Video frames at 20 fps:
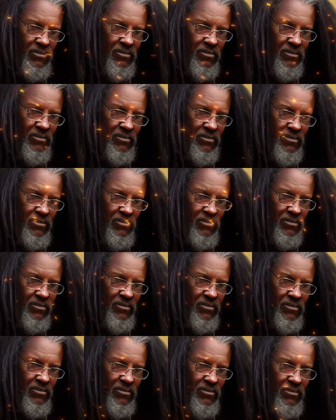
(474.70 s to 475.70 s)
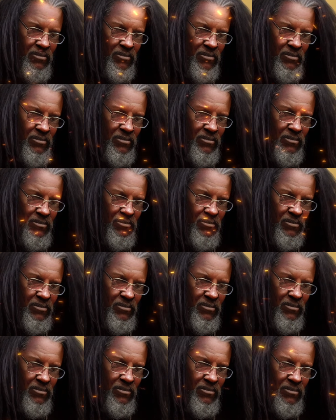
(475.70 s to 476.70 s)
Because I'm
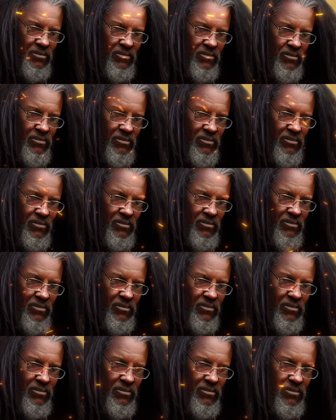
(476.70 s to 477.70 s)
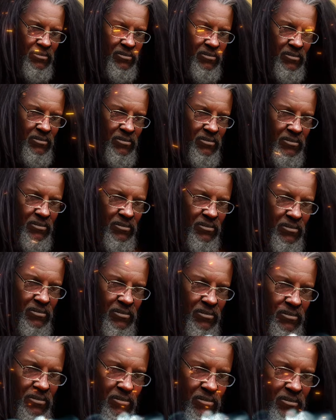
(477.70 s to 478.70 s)
I'm getting the other person's prepare
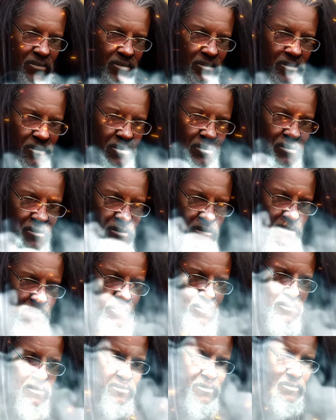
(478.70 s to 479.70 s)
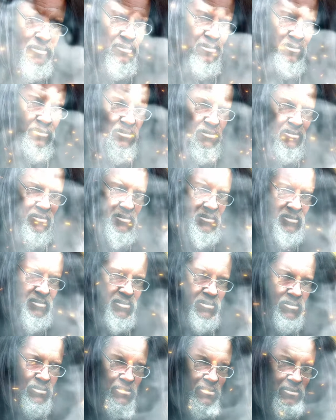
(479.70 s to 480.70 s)
who needs to be flown to
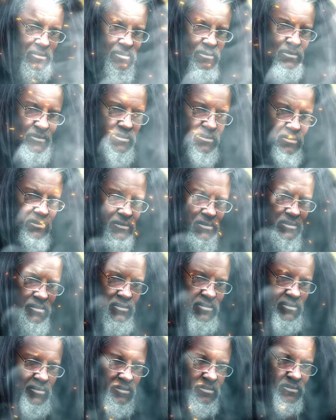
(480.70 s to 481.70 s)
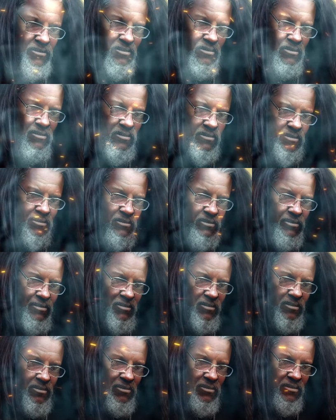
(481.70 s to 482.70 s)
Texas on the charter jet.
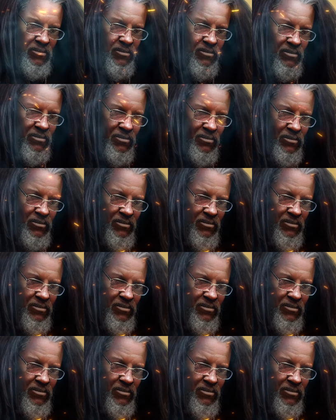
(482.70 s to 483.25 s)
Mr. Peterson oh.